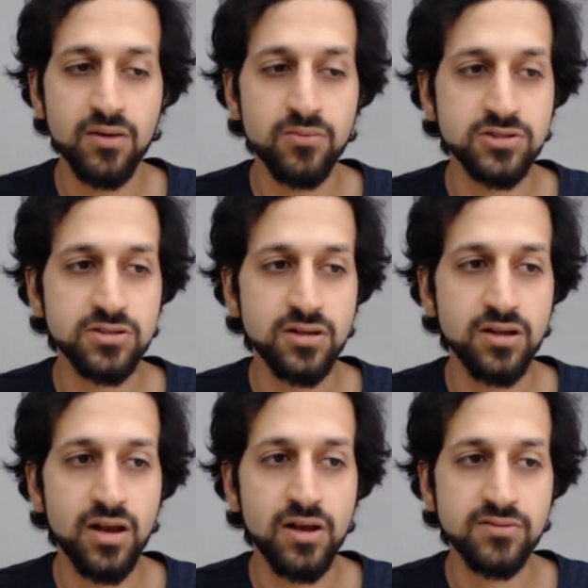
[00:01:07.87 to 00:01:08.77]
which
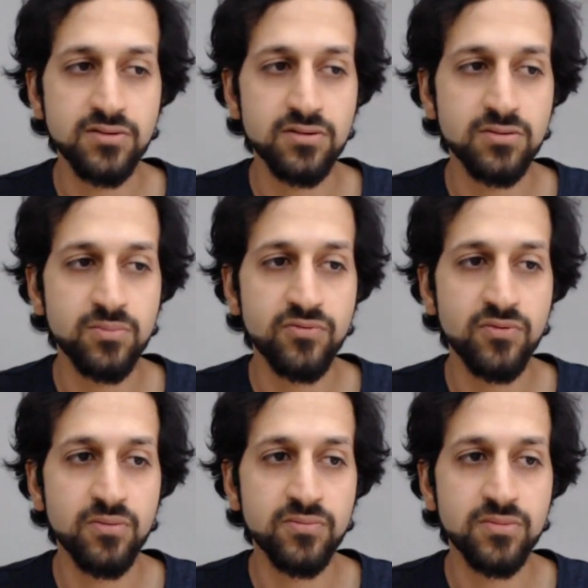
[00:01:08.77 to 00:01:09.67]
allows you to
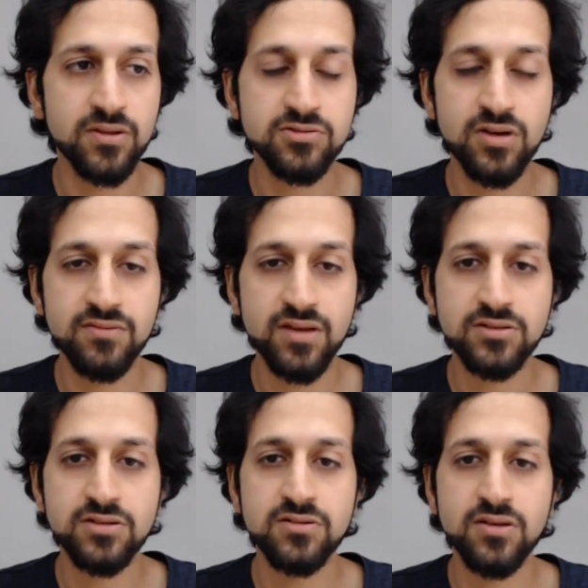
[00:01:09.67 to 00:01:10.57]
perform the
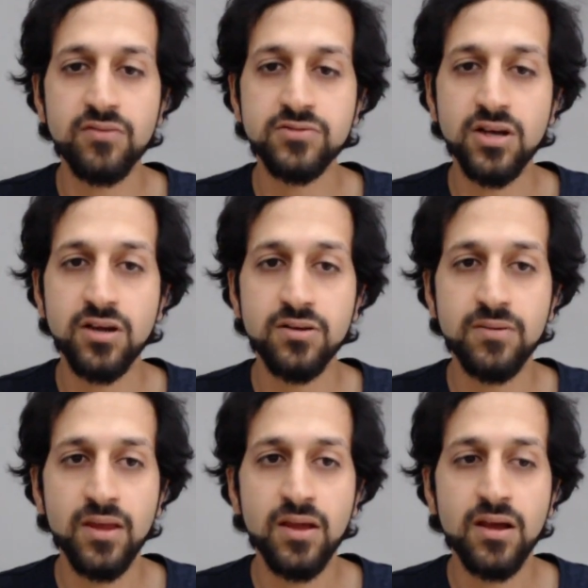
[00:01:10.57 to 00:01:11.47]
transactions
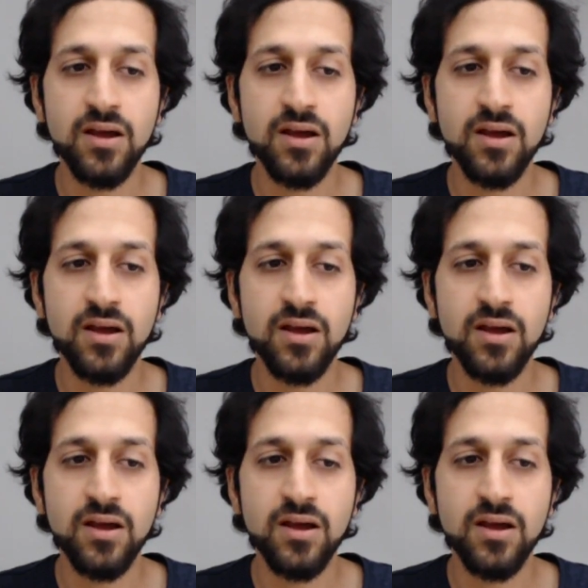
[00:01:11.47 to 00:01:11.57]
off-chain.